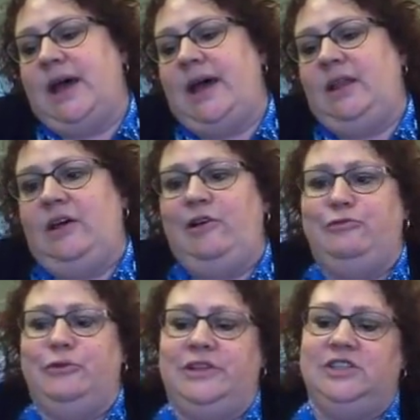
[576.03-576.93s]
I
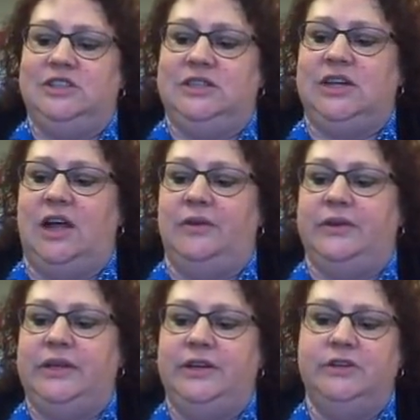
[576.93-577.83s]
love religiously
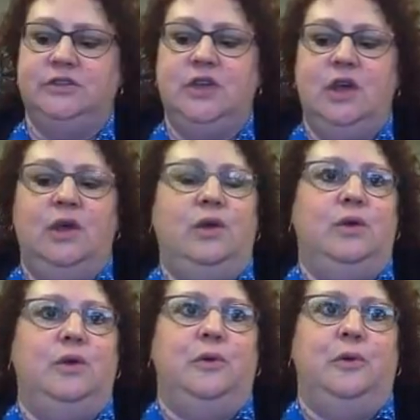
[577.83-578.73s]
tolerant leaders
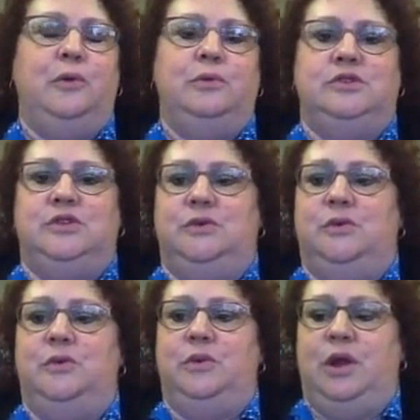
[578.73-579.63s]
who
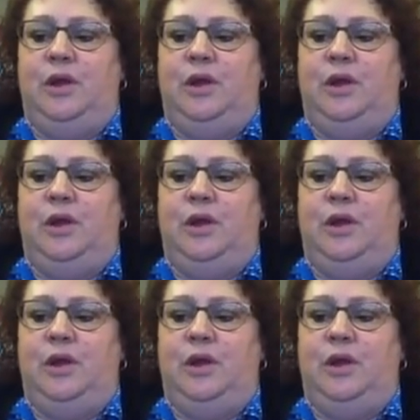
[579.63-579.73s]
do,